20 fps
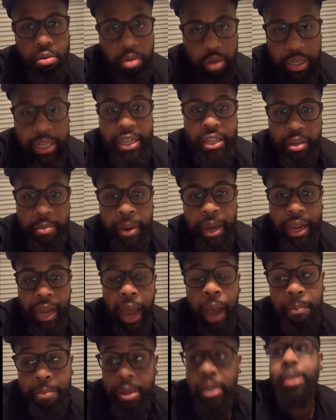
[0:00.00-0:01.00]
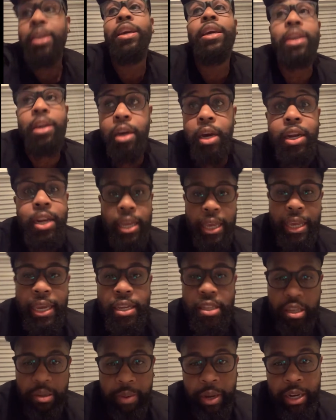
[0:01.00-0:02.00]
I'm gonna
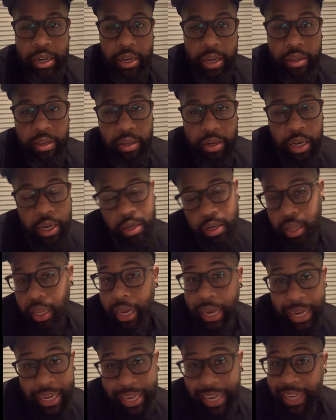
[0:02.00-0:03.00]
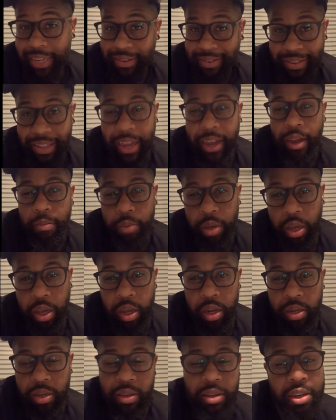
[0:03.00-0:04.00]
get to my destination. Like, I can't stop.
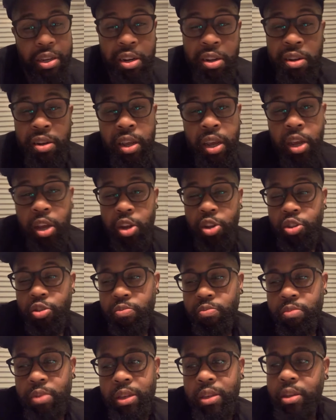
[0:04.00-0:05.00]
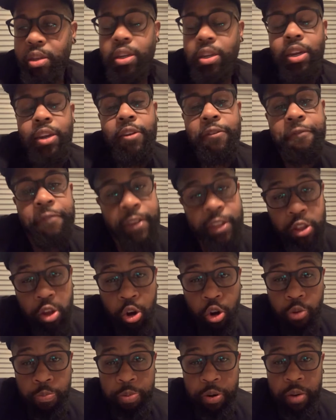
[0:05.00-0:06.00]
It's gonna defeat the
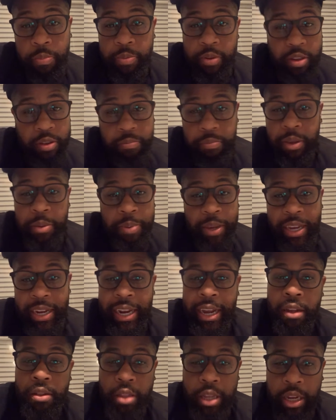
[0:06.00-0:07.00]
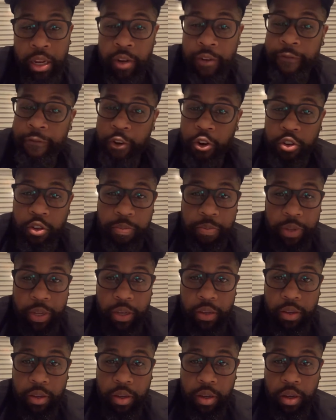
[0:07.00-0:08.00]
whole purpose of me being out there in the first
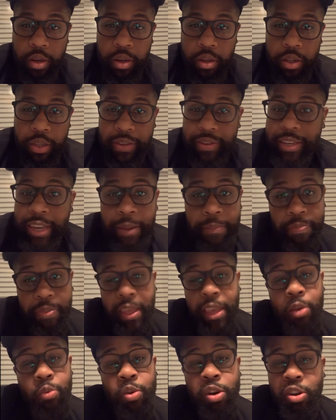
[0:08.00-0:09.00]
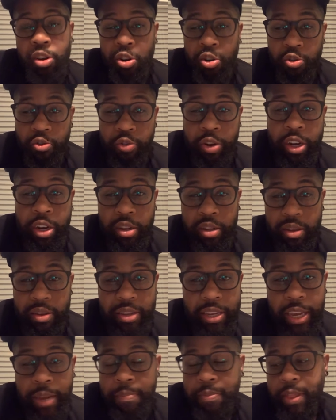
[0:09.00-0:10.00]
place. The same thing with a career. The
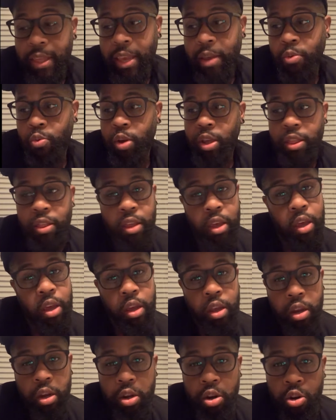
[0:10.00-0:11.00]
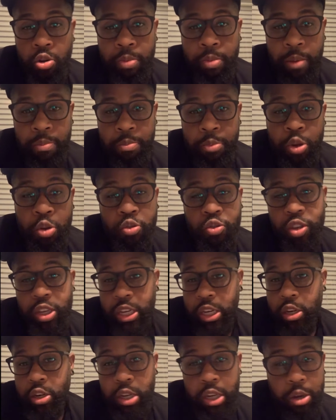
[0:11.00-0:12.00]
same thing with, you know, my
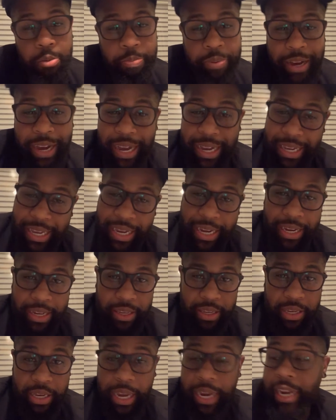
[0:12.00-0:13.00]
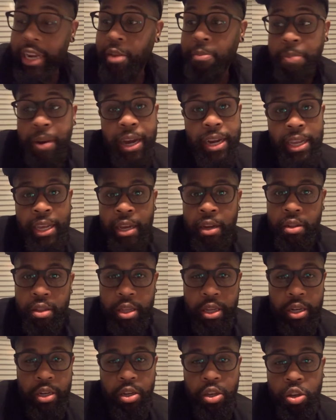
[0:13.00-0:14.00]
music or your podcast or anybody out
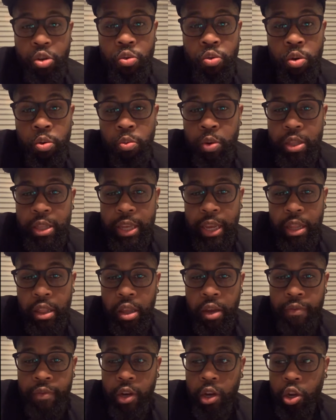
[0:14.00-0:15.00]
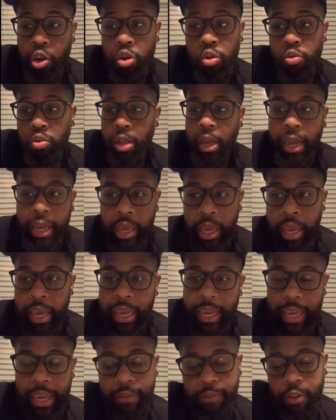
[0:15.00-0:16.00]
there that's doing what they love to do. Like,
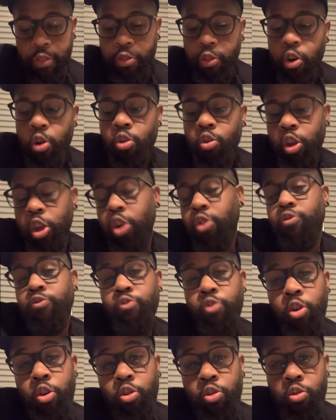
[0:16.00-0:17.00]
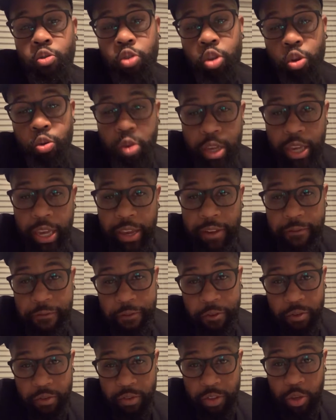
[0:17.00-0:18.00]
even though your role, you can
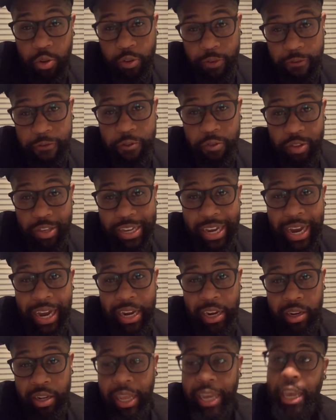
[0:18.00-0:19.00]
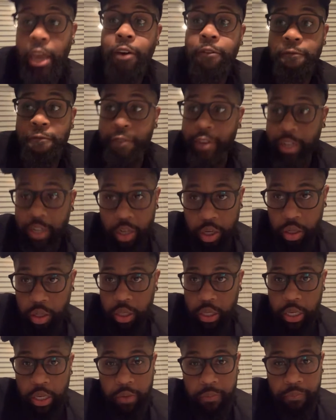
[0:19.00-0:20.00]
feel tired. Like,
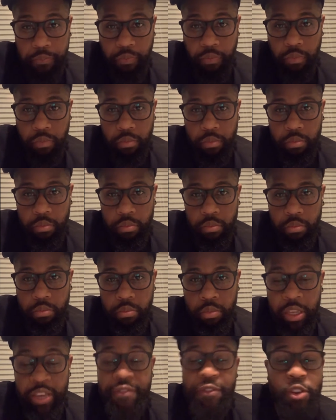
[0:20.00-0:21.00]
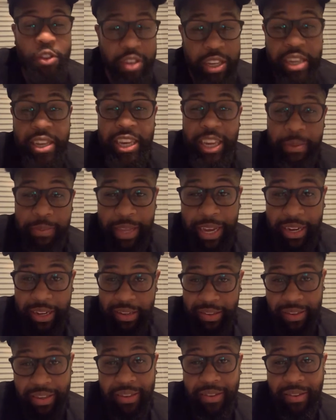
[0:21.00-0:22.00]
eventually, if you keep that
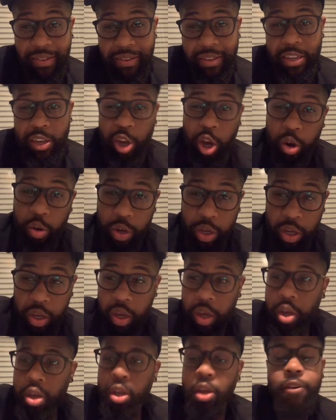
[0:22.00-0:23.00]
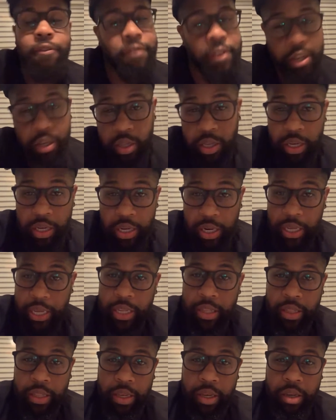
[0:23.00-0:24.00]
consistency going, you're eventually gonna
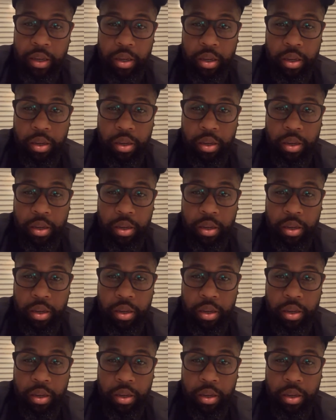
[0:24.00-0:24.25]
get there.